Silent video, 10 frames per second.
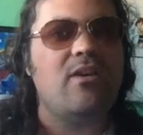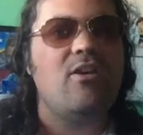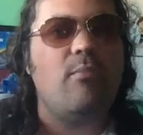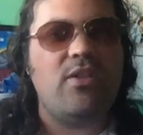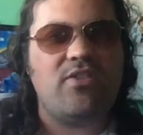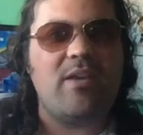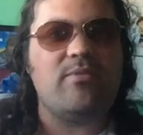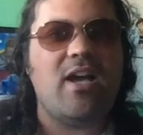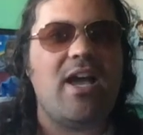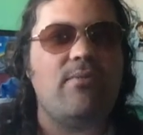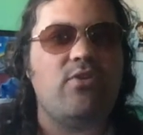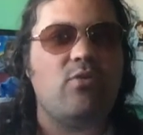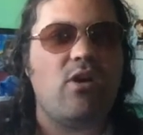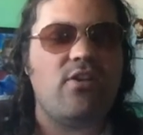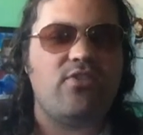But at the same time, they're
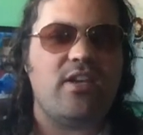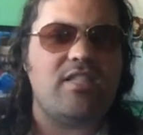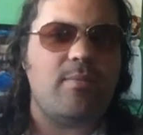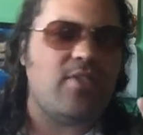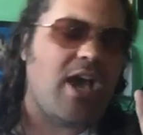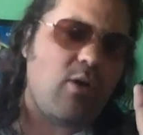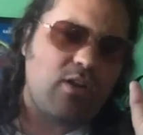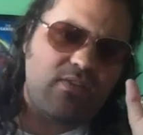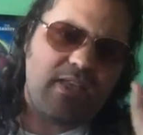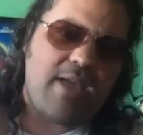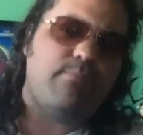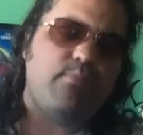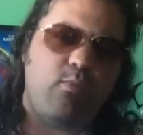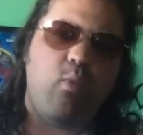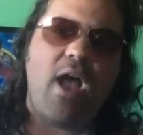one of the slight demons out in that
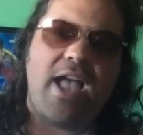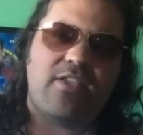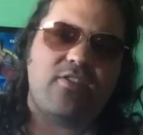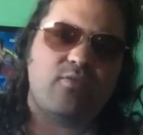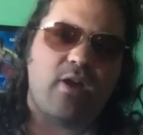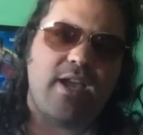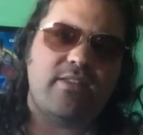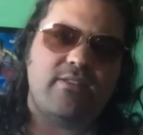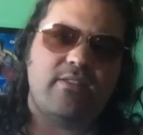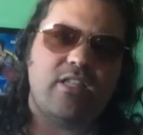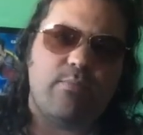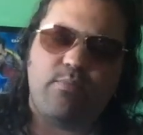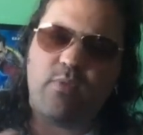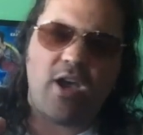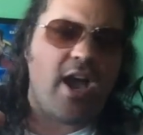west, right? In the
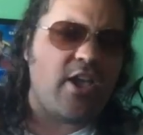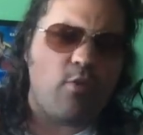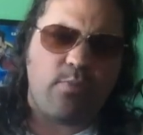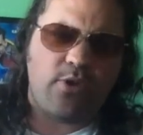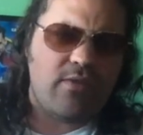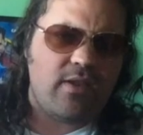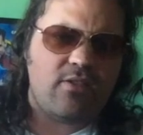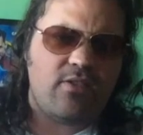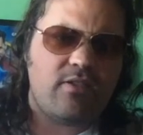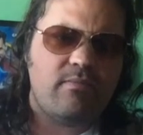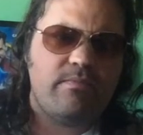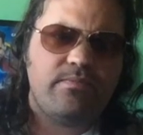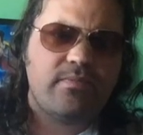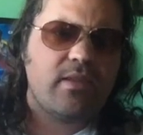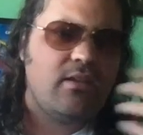Ayu province.
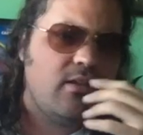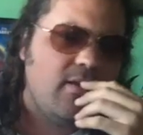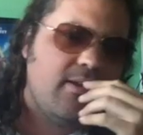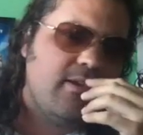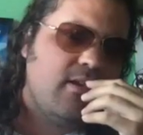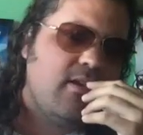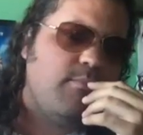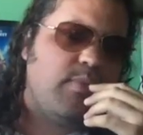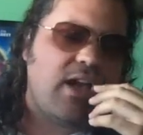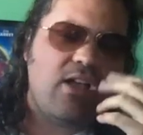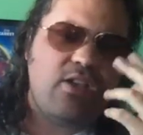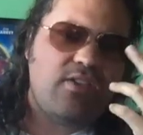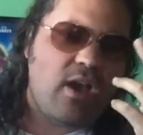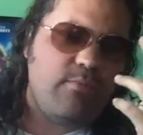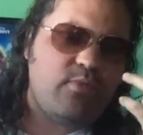But kind of leads
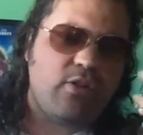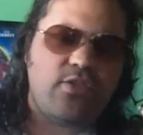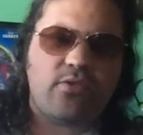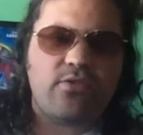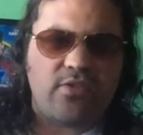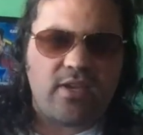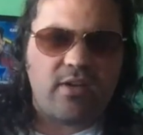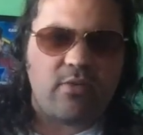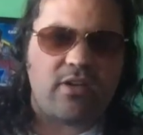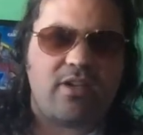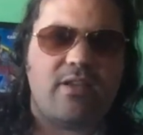up to a third season.